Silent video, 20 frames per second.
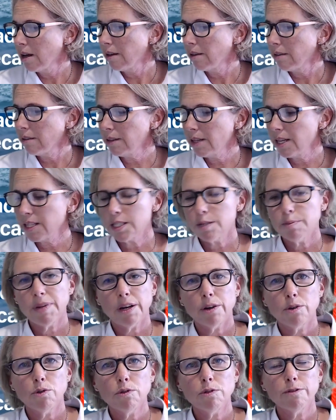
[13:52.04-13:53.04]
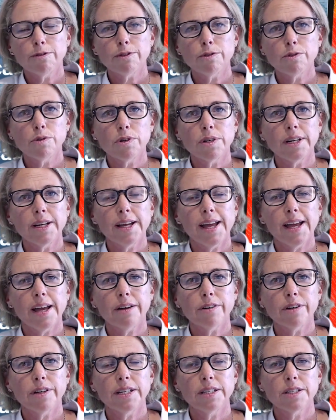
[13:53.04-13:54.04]
I think that's about all for
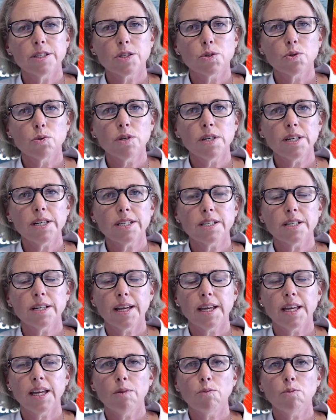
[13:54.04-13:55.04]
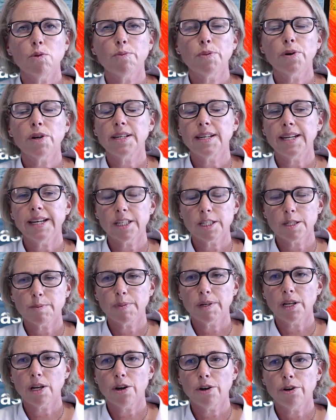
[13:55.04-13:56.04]
how to install it. Again, we'll put links
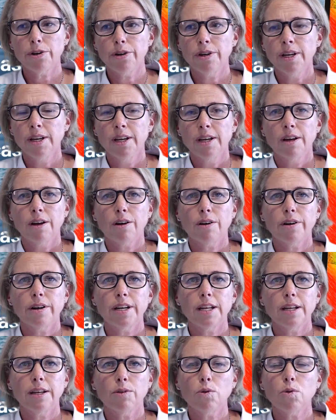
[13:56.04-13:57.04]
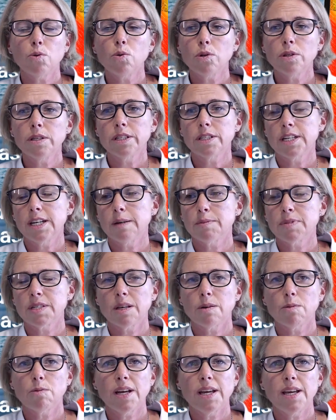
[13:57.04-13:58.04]
below on all the tips
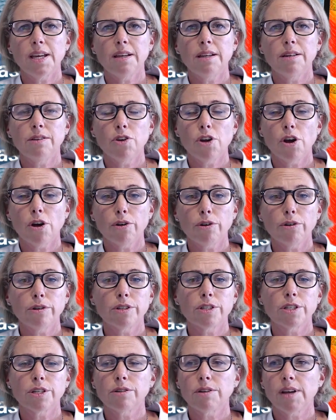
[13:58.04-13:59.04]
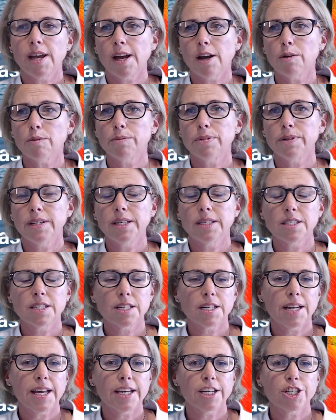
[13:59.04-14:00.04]
that we know to help
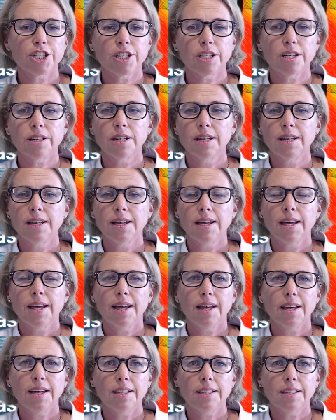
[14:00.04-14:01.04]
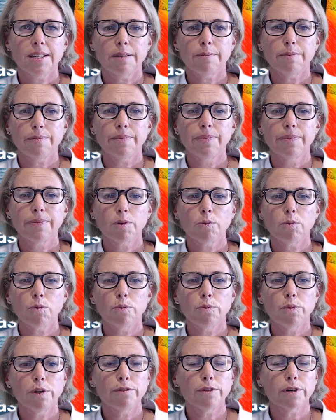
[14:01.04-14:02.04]
installation, and
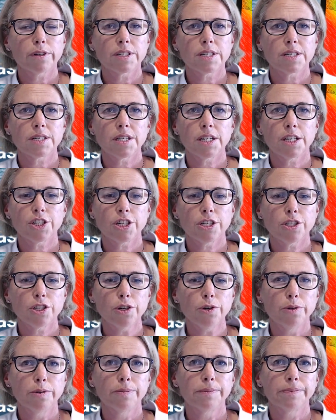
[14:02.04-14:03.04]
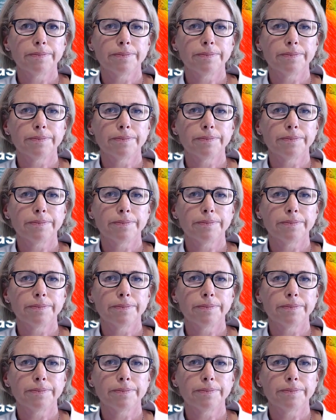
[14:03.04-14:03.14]
we'll move on to section 2.